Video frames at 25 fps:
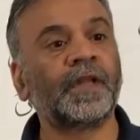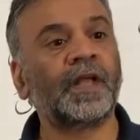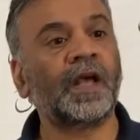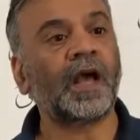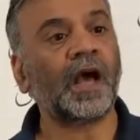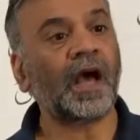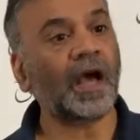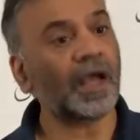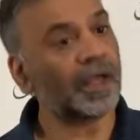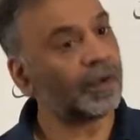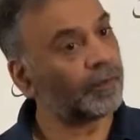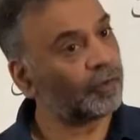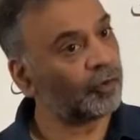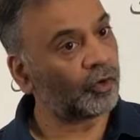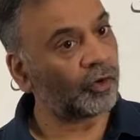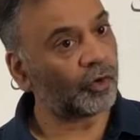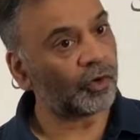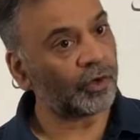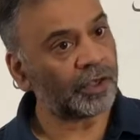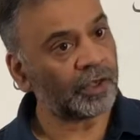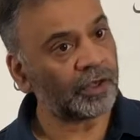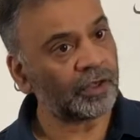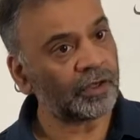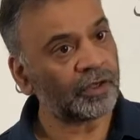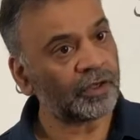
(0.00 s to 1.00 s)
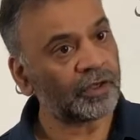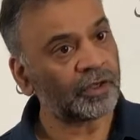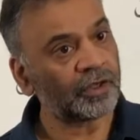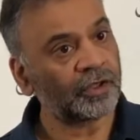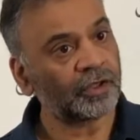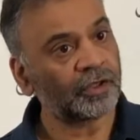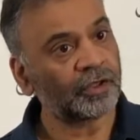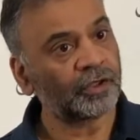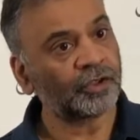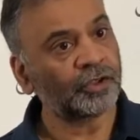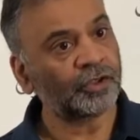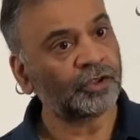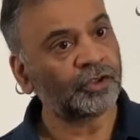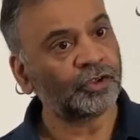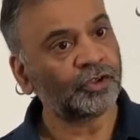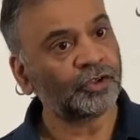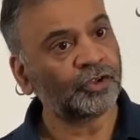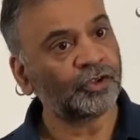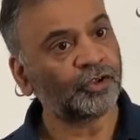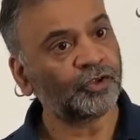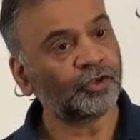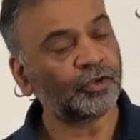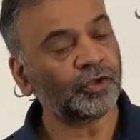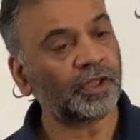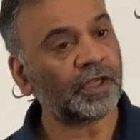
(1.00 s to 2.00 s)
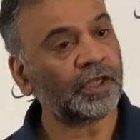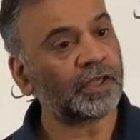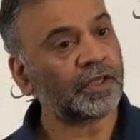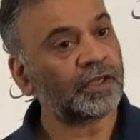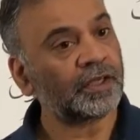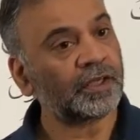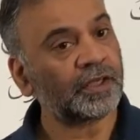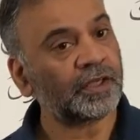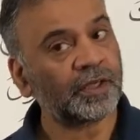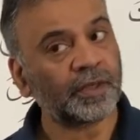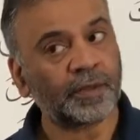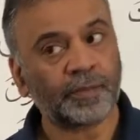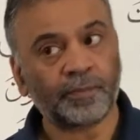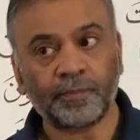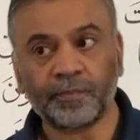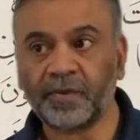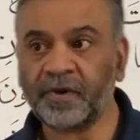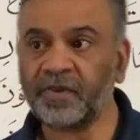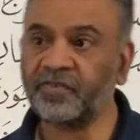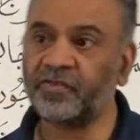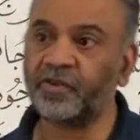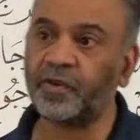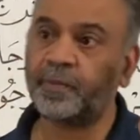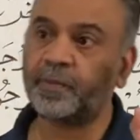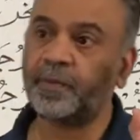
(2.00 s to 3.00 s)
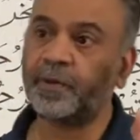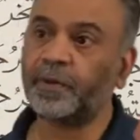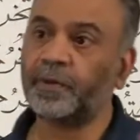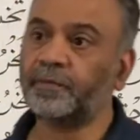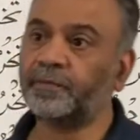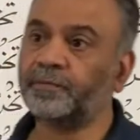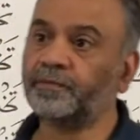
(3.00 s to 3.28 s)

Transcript: I am going to the principal.